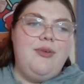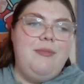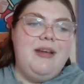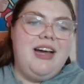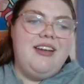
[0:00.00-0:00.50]
it would
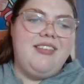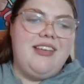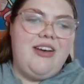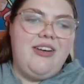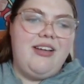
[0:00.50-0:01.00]
be kind of
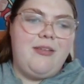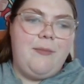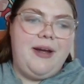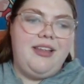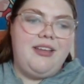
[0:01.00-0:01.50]
scary as a
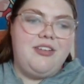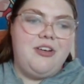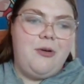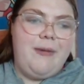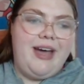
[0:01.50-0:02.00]
pilot to
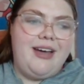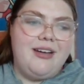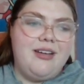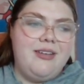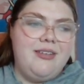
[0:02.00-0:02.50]
go back.